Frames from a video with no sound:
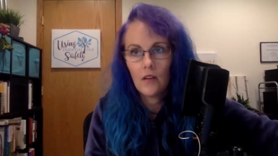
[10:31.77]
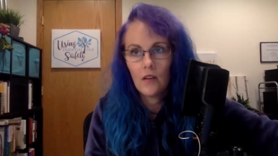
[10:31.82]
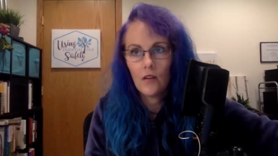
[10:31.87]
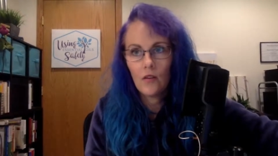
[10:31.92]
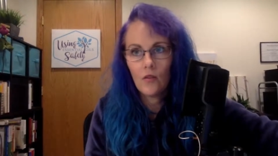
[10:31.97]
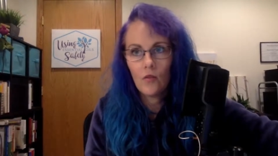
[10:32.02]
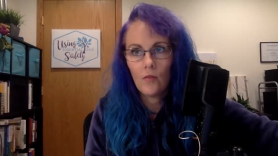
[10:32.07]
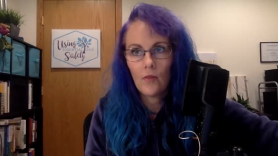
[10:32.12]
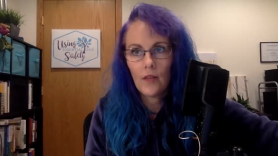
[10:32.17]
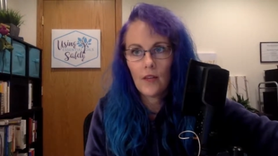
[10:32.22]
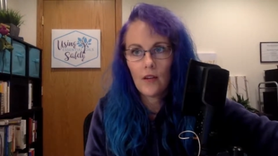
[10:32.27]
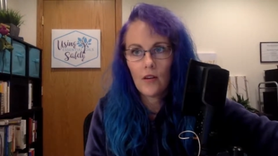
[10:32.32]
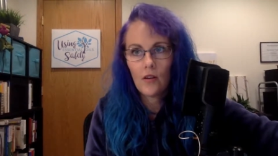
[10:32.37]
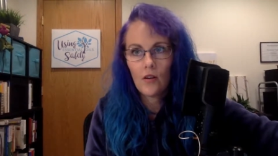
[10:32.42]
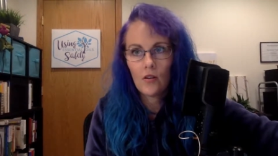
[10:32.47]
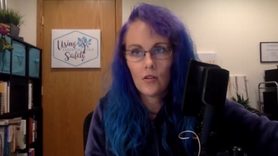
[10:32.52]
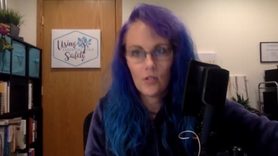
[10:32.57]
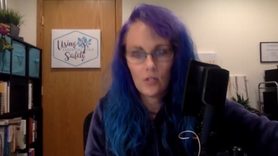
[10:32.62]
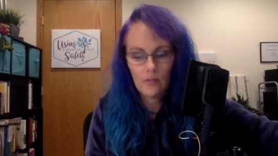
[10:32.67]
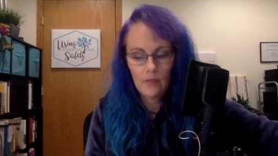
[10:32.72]
Oh my
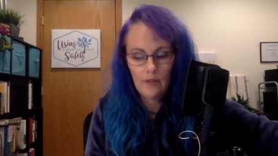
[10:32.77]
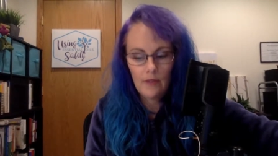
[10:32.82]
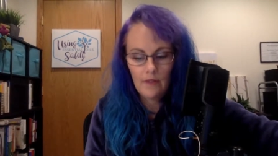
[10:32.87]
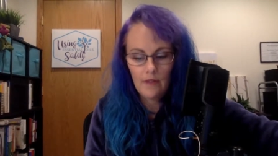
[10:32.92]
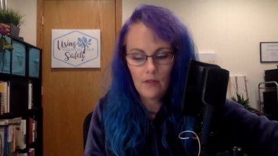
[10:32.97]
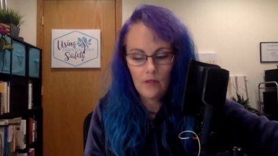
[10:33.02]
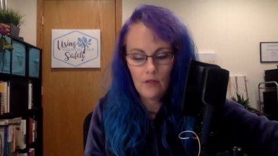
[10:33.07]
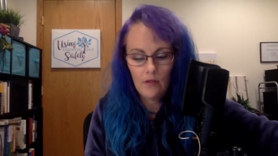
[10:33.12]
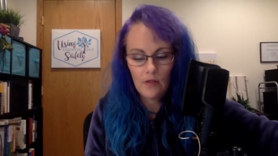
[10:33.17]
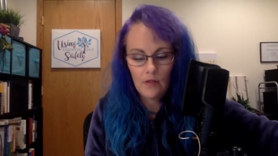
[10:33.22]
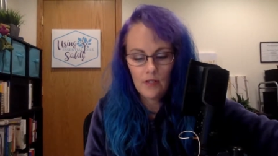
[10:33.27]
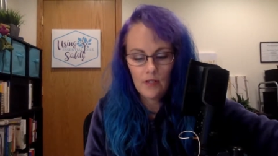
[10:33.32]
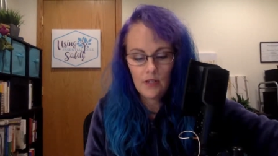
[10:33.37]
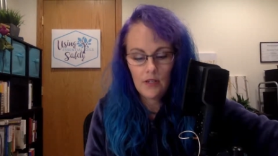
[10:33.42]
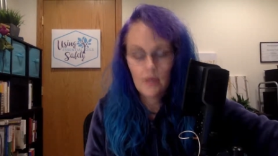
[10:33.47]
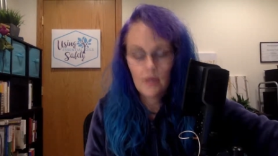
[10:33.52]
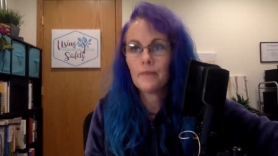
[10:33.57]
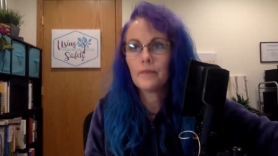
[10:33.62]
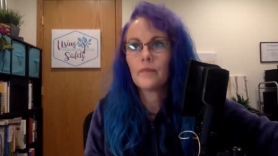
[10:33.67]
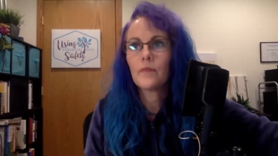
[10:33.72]
gosh, I'm having the hardest
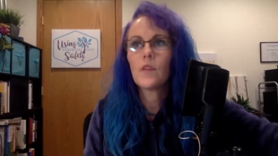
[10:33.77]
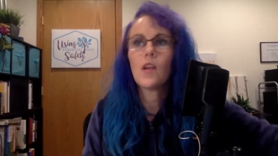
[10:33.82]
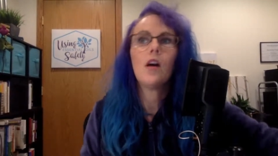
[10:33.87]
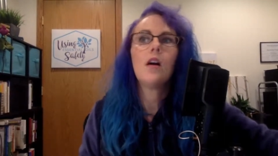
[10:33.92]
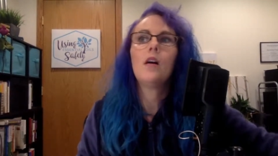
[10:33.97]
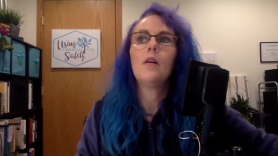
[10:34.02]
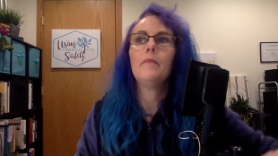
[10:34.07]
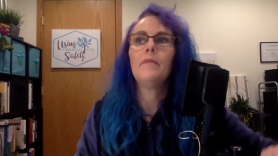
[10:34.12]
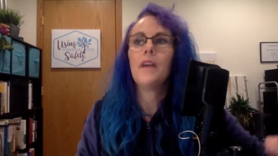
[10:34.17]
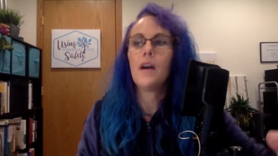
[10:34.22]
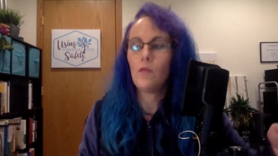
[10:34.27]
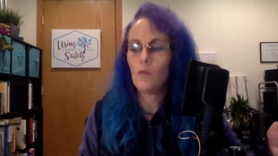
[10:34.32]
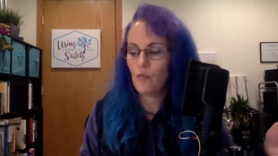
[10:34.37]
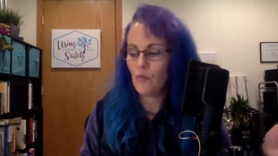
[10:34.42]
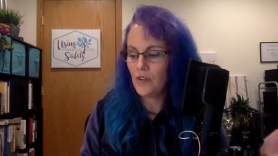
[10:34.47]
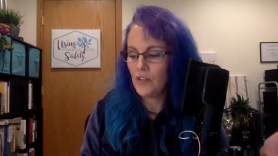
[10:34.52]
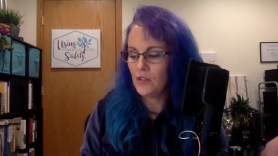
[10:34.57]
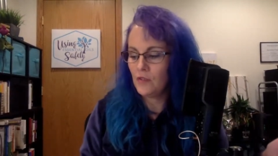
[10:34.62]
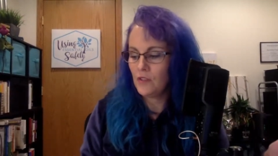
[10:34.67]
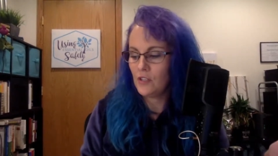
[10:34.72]
time. That will
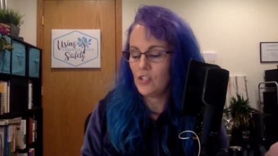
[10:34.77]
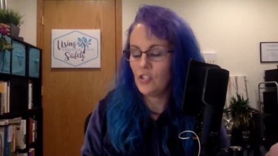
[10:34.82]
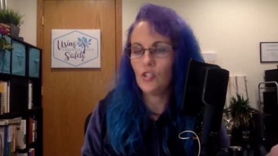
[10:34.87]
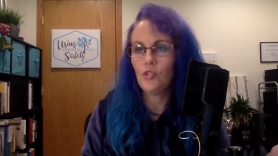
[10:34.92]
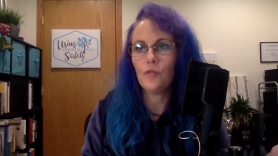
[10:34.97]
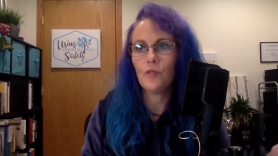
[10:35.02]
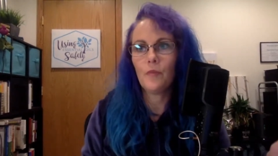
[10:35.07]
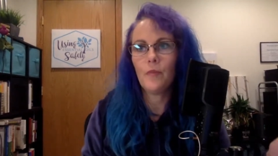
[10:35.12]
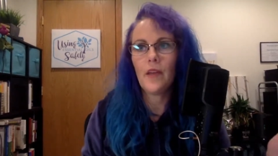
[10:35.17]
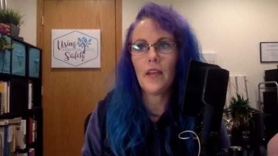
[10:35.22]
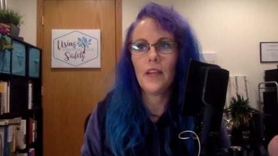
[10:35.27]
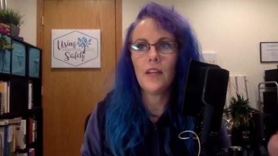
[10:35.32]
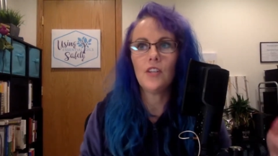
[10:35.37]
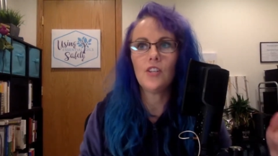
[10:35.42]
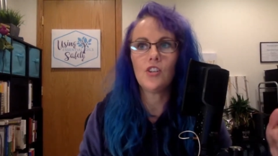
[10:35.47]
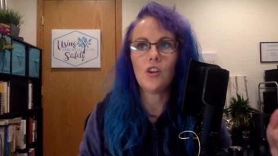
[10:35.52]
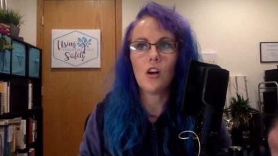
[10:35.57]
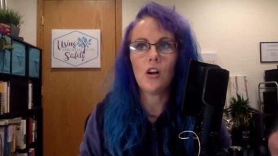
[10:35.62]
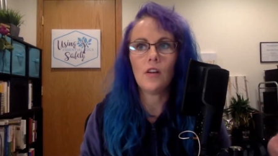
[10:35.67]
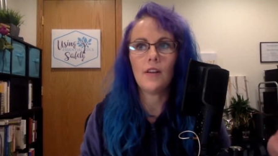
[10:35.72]
bring you to the
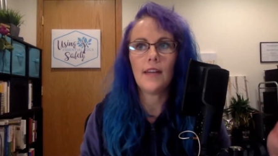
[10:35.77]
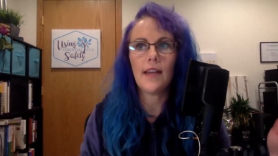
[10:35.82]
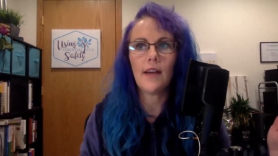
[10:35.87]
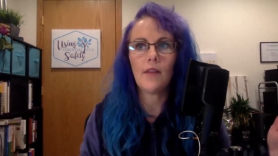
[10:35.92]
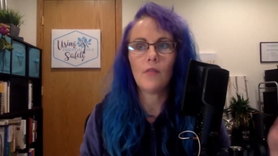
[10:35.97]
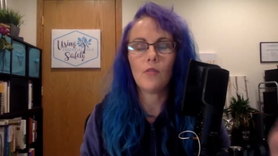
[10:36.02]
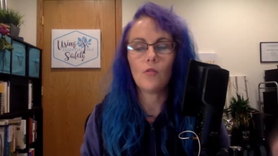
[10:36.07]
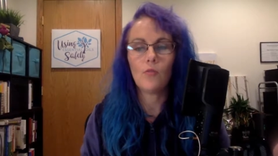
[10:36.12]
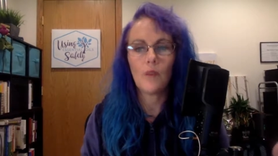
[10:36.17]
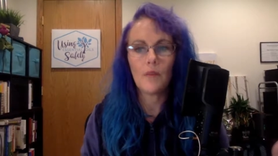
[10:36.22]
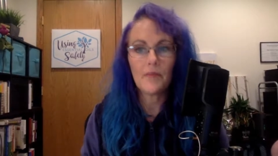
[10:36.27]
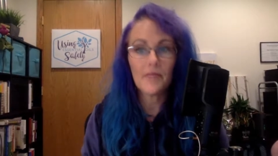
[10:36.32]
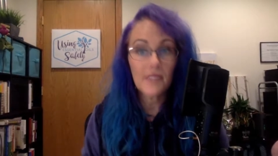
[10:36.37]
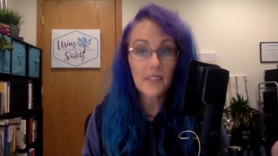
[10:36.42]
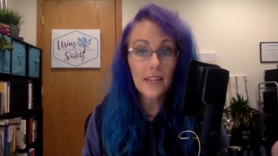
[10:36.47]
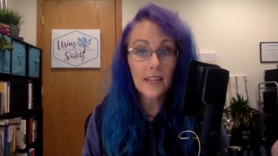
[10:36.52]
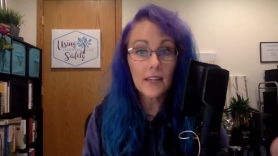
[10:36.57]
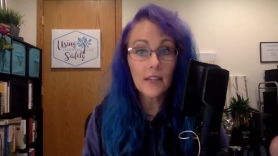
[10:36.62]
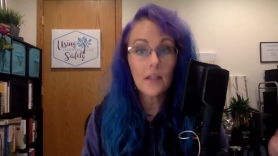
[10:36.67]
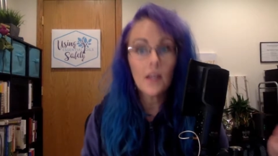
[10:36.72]
page on our
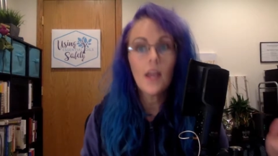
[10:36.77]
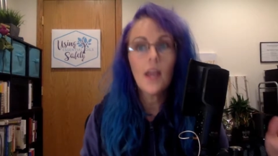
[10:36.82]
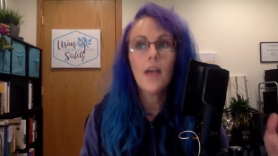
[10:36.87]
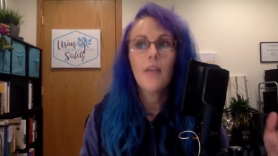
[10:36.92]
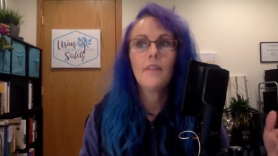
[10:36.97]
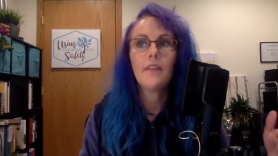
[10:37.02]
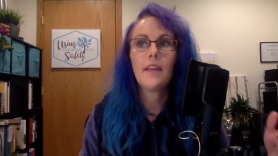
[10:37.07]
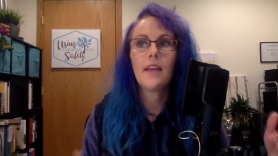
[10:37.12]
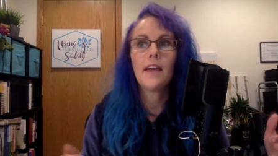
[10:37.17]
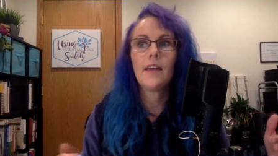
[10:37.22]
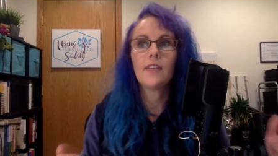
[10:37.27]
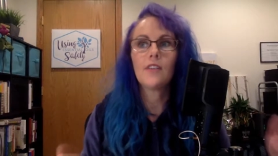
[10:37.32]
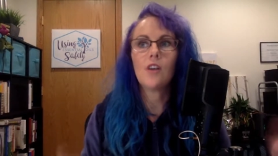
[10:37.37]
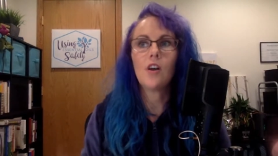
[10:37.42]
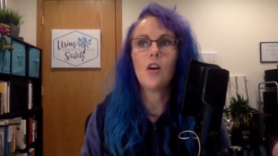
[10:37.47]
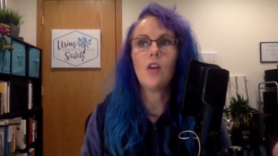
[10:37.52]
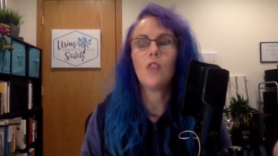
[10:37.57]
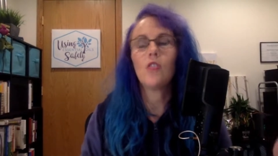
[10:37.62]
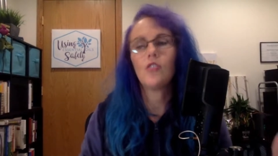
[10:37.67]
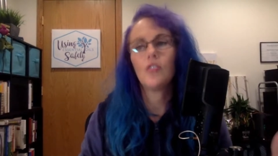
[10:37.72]
website that has
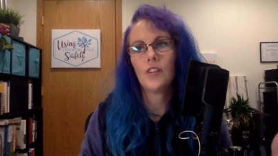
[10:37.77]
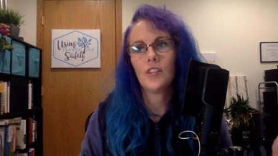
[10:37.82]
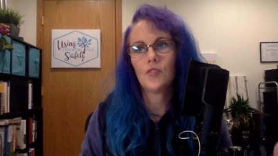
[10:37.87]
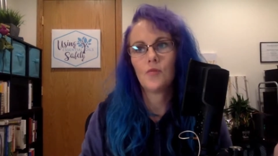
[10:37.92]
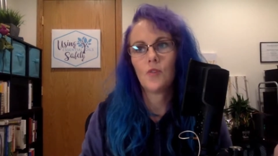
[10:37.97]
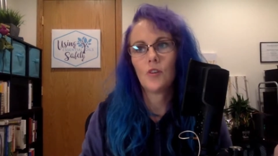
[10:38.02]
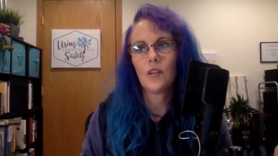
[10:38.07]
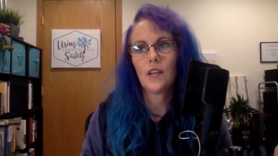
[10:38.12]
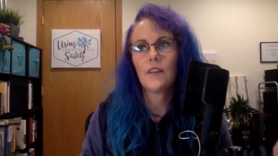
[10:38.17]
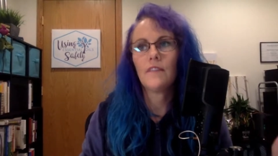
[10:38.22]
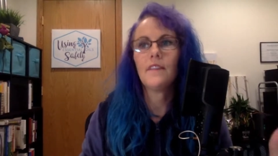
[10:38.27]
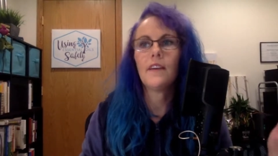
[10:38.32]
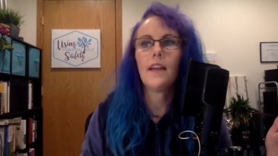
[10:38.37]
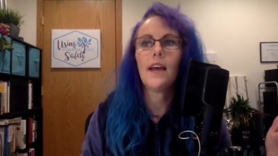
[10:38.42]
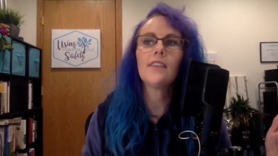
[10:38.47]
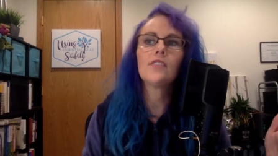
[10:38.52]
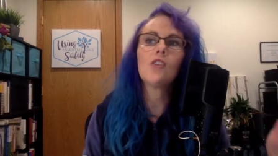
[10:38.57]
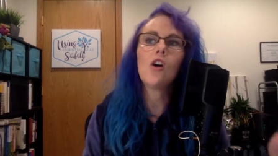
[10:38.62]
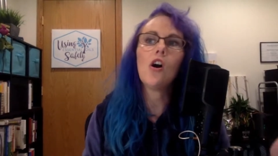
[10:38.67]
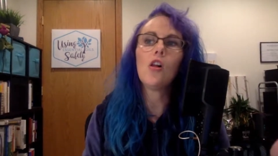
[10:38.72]
all, oh good, it's working, that
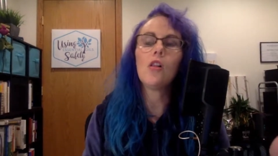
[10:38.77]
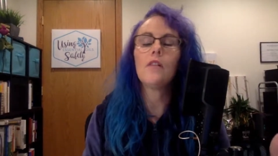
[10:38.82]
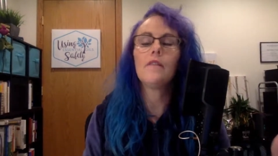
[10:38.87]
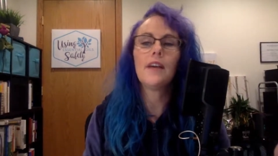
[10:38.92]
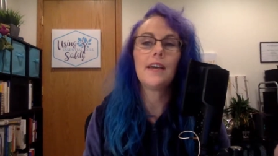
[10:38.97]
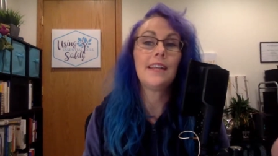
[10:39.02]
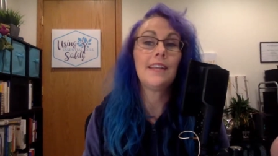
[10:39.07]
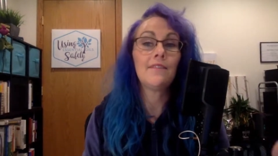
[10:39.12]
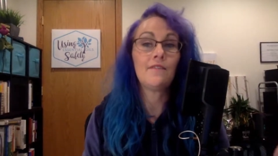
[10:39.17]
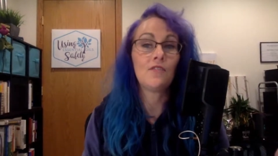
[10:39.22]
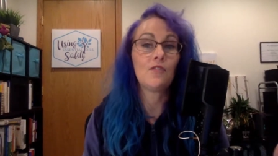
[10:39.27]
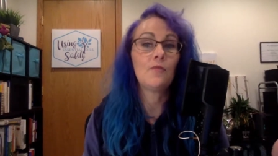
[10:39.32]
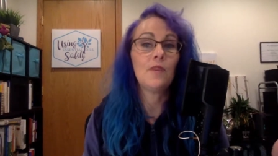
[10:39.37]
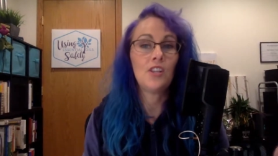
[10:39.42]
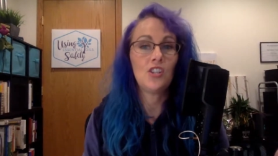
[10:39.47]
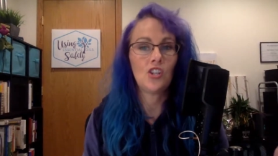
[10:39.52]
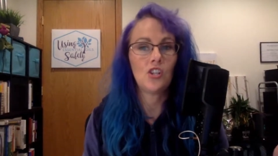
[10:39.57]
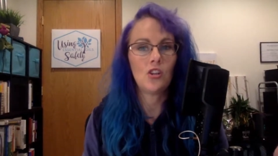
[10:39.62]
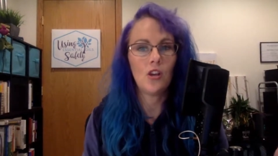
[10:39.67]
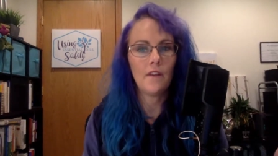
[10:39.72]
has all of that
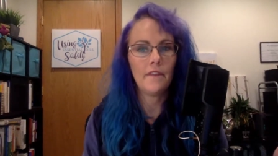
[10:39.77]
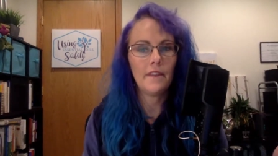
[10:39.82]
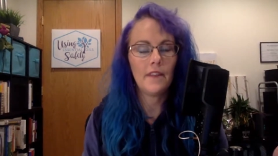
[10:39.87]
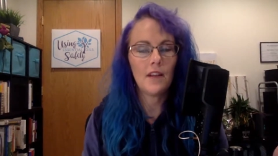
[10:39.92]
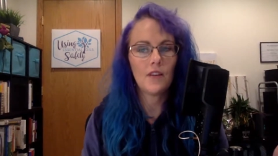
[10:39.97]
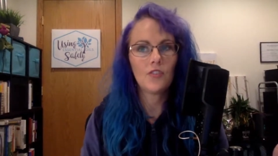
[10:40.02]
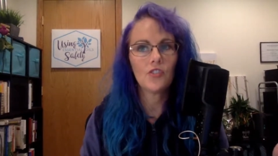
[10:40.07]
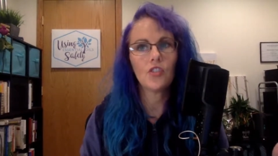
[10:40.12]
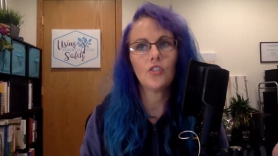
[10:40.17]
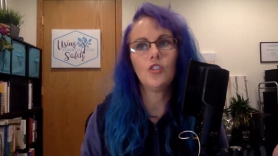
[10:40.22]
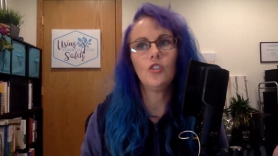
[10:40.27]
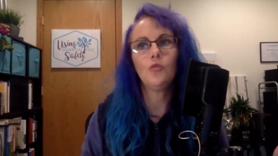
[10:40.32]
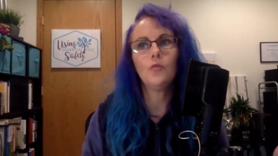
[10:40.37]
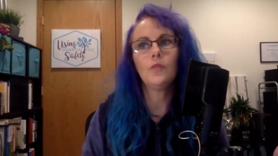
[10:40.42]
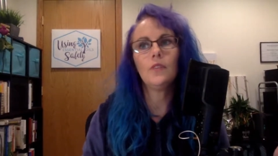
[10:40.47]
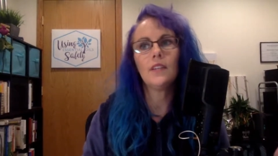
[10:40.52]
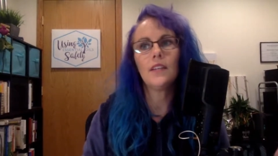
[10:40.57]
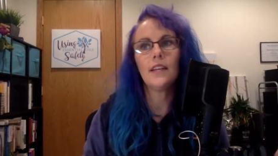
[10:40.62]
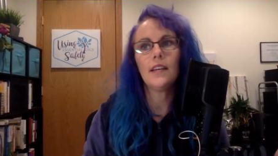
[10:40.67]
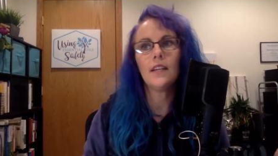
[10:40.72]
information on there. So you
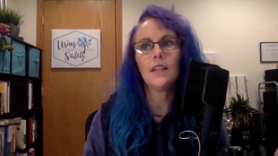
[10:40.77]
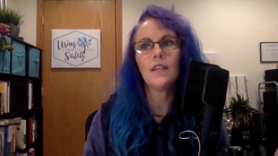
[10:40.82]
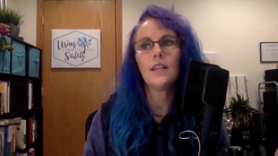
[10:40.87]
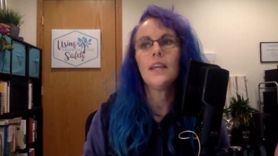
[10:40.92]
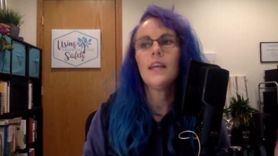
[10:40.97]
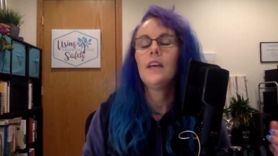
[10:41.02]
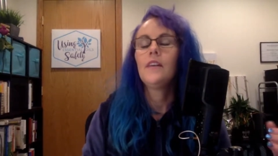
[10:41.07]
will get